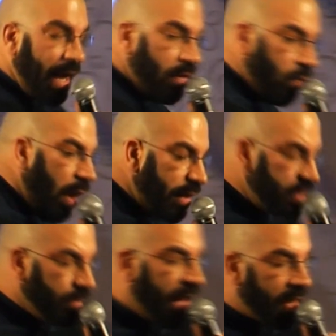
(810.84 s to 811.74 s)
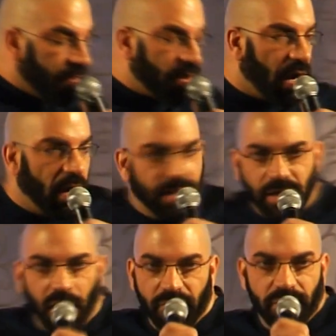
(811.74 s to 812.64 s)
I got out and walked to the back of the
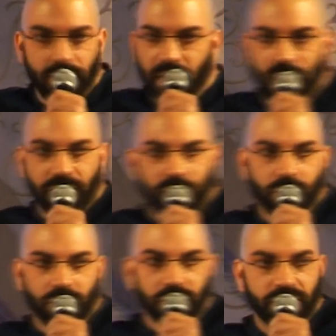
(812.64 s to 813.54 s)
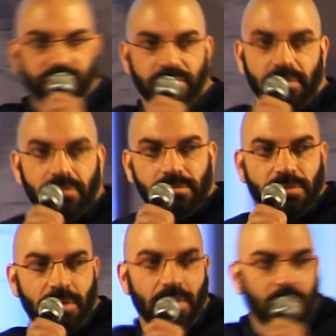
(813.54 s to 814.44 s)
car, and he hovered my every move.
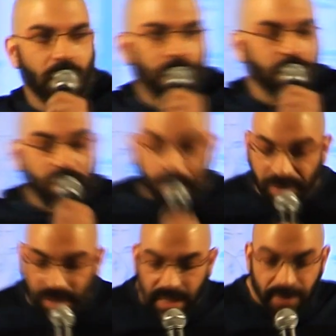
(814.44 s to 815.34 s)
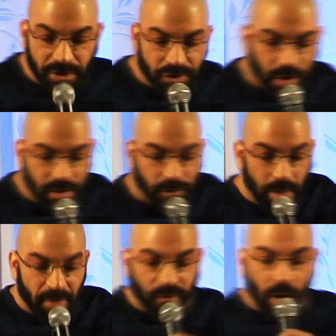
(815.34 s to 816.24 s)
So I put the key in the
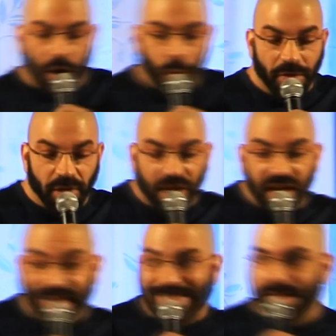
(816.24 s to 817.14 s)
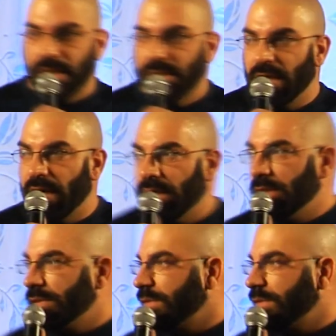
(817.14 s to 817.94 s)
trunk, and right before I opened the lid, I said,